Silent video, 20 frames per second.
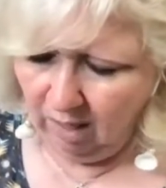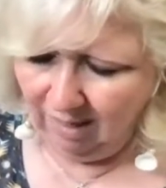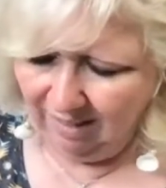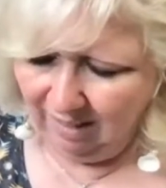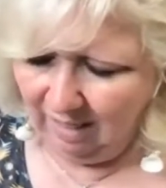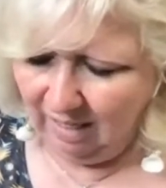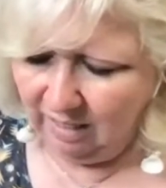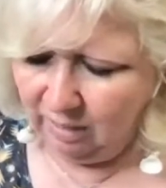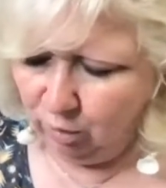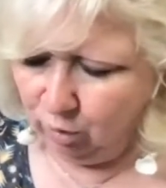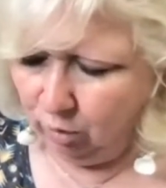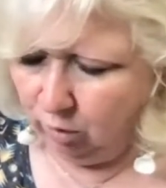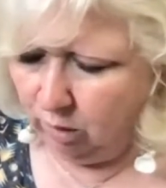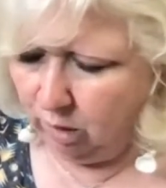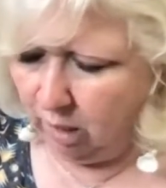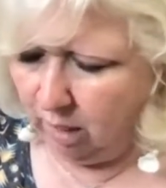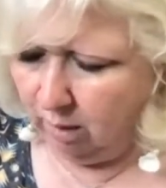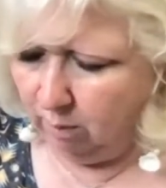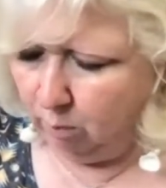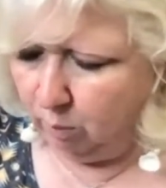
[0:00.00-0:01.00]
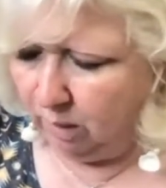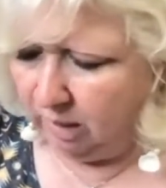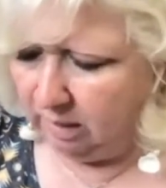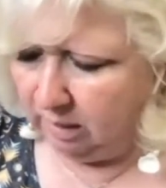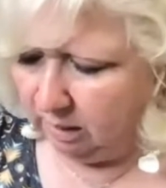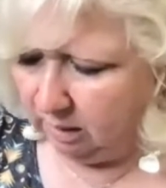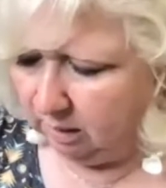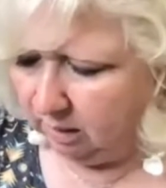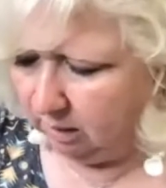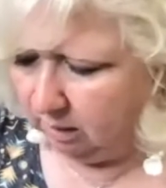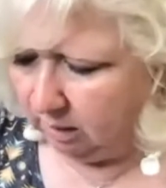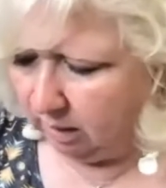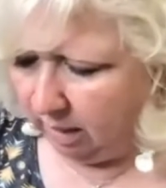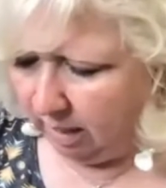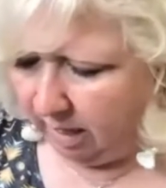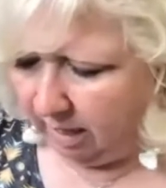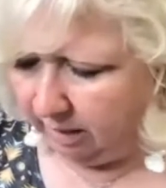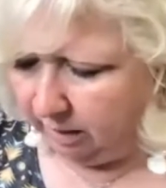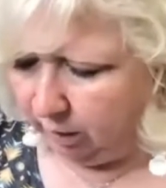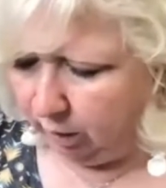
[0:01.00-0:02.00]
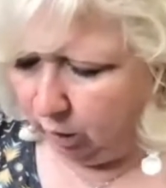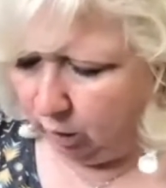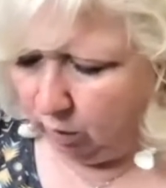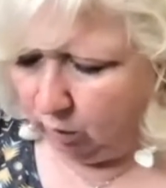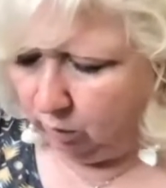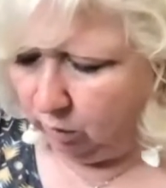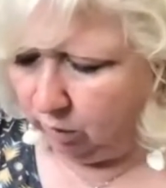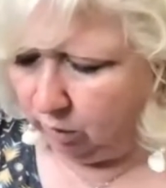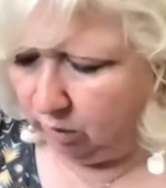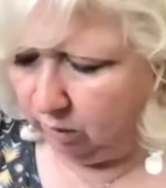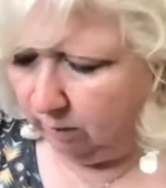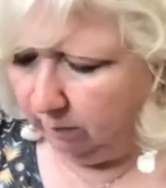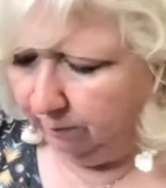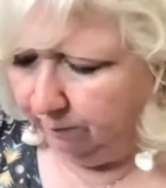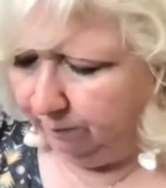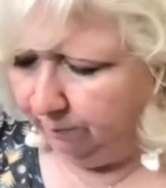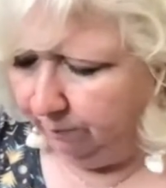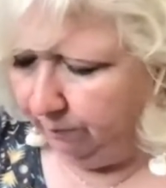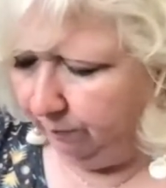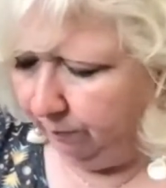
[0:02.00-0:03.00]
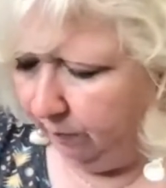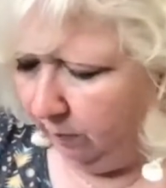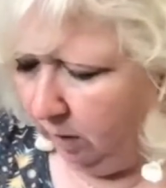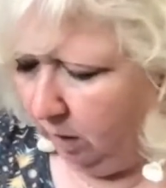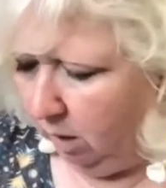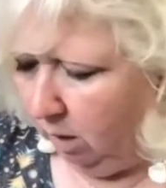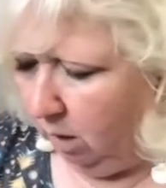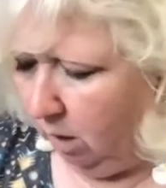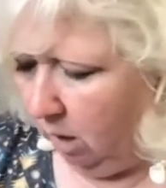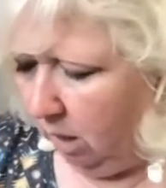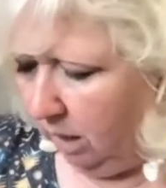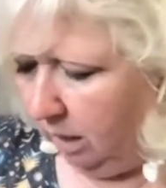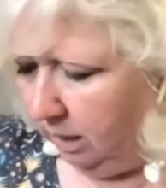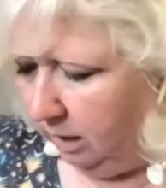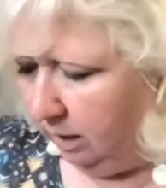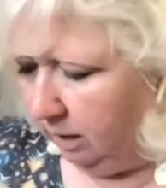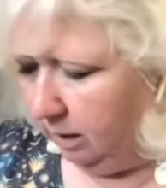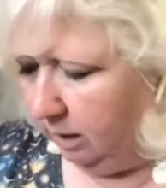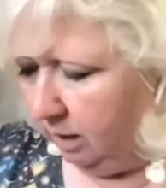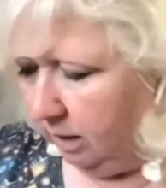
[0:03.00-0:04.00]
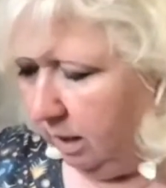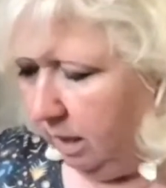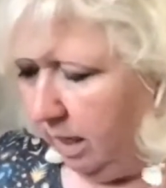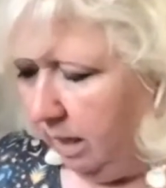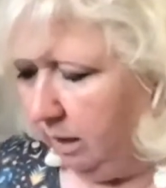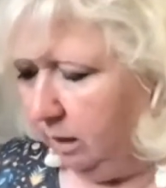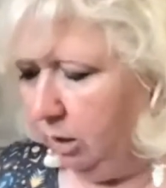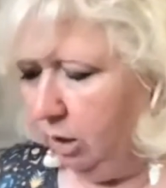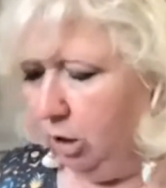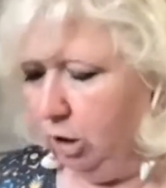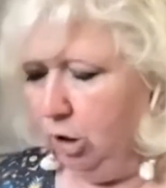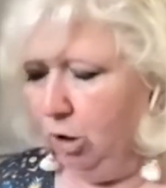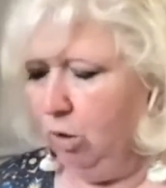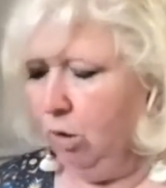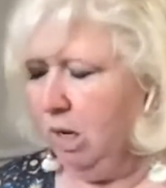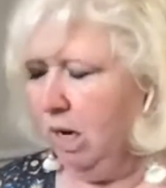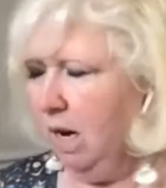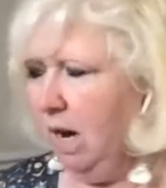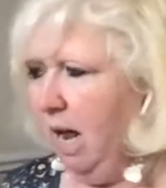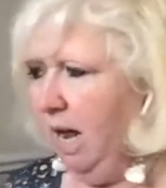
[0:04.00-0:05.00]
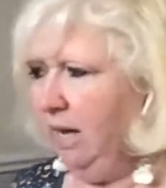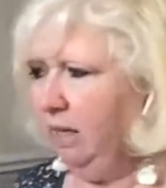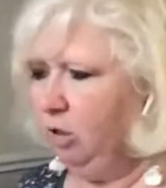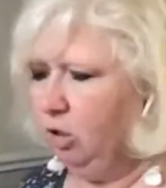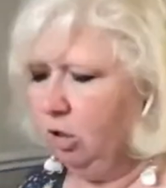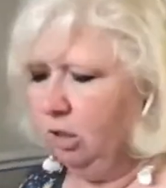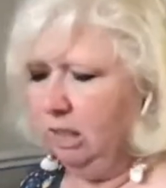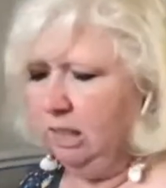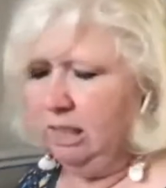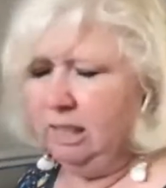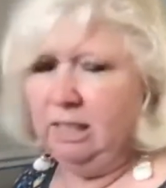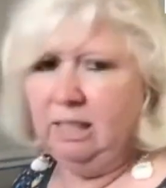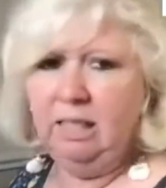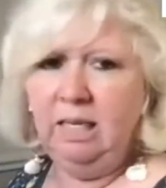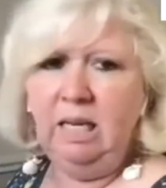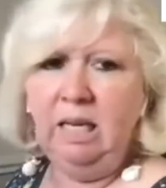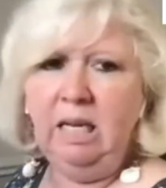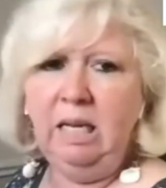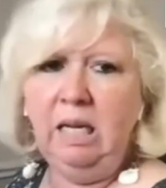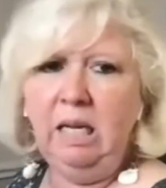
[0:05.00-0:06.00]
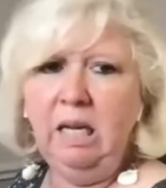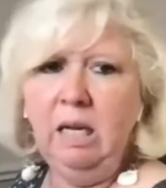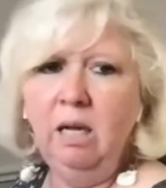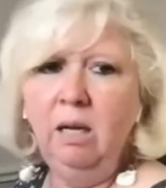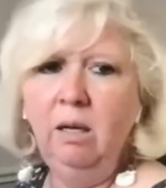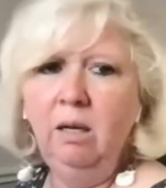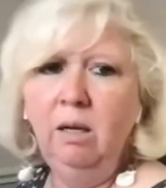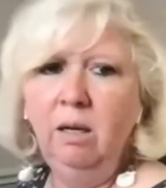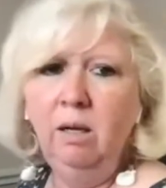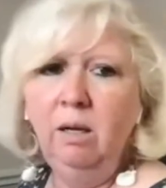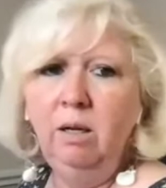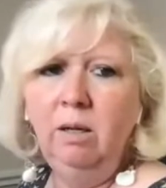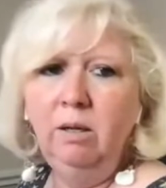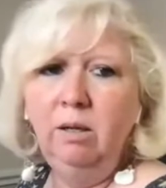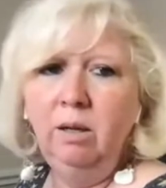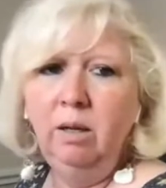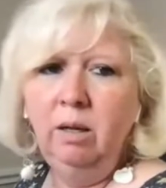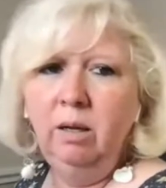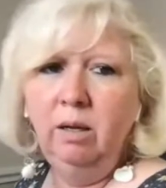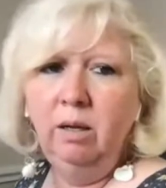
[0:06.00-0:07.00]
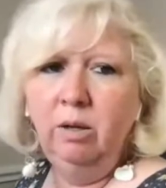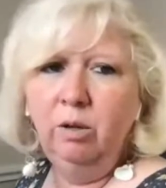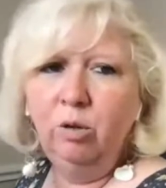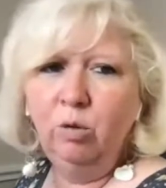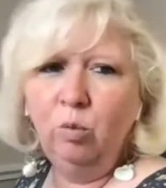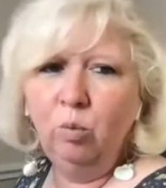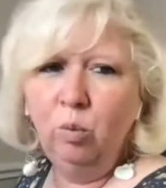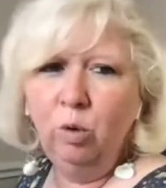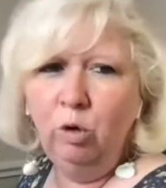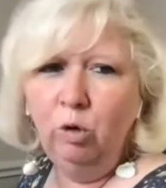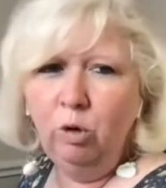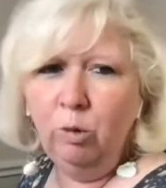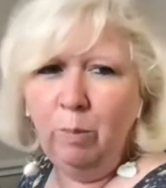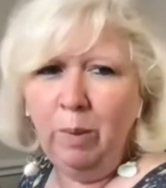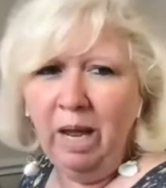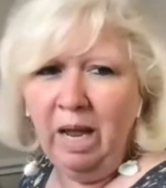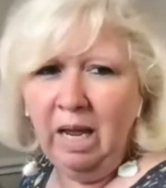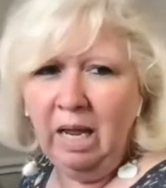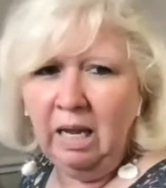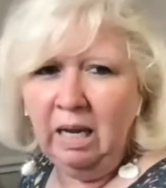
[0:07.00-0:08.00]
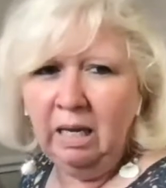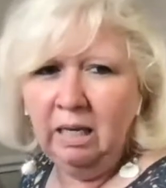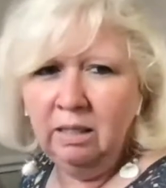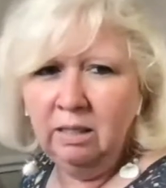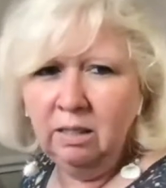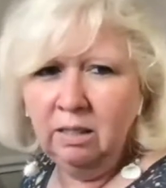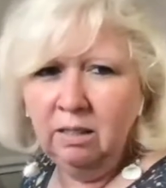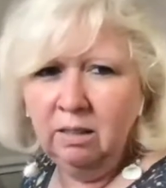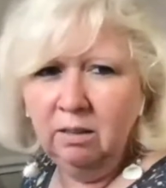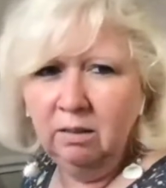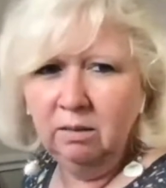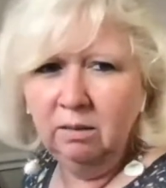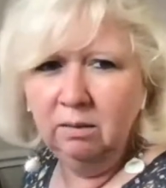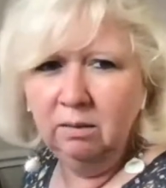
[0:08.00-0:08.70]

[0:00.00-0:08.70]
laser cut pieces that I use is that you can actually see through the paint.